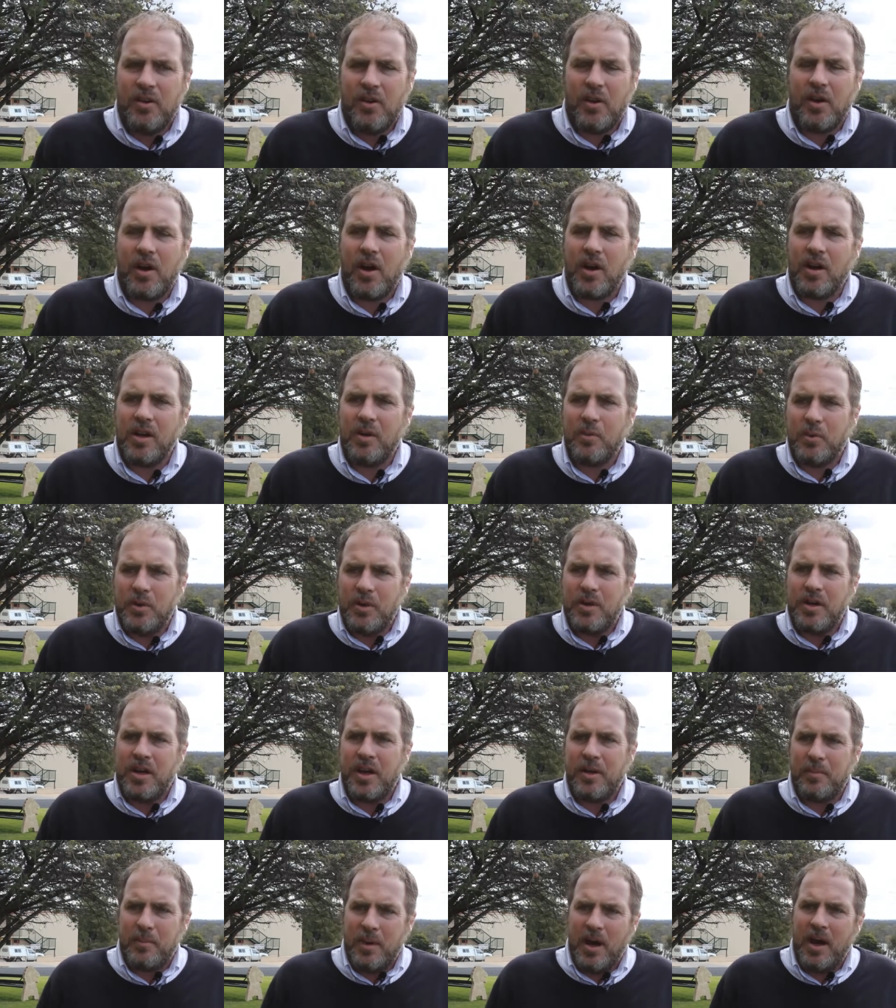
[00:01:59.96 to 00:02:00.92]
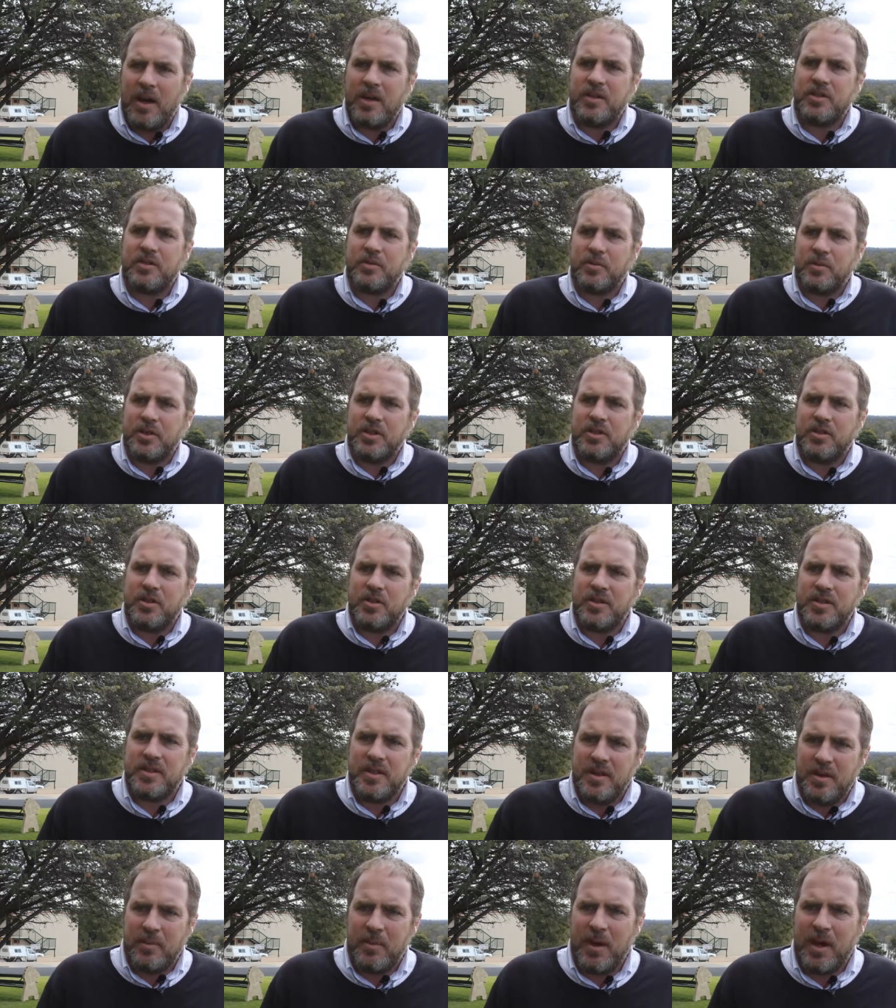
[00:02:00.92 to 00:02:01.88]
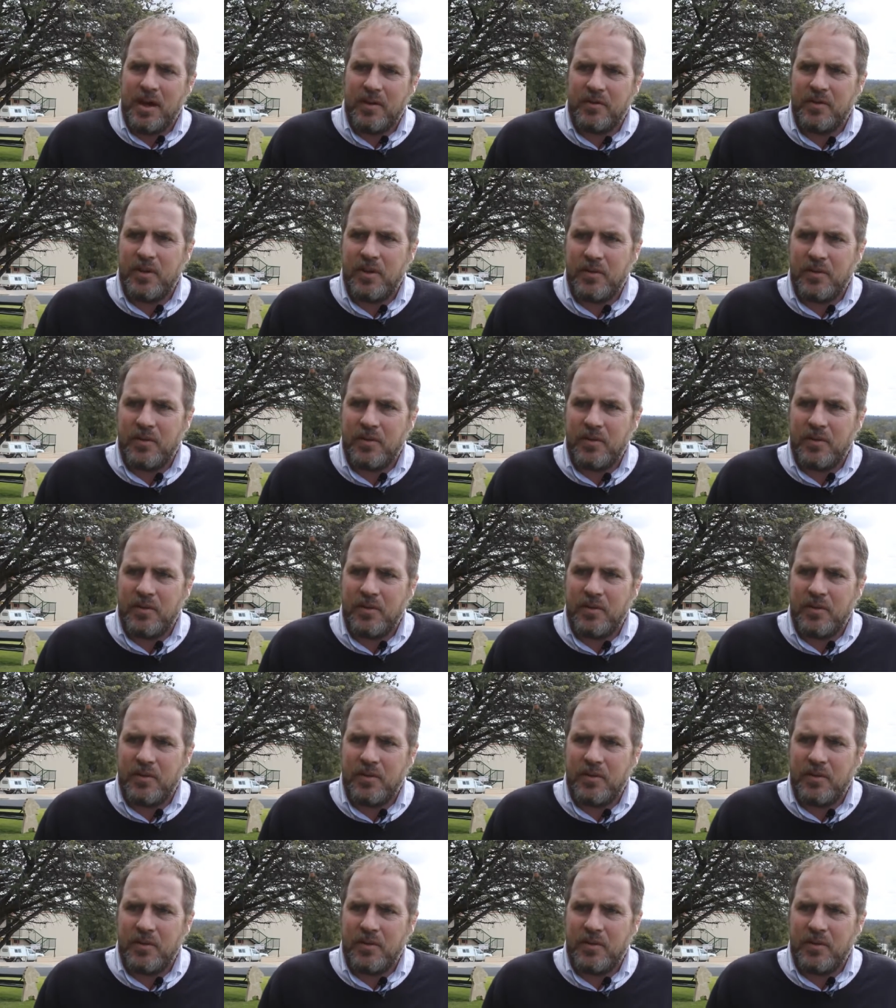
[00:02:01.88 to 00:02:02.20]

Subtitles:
Not only will you get paid to reduce the amount of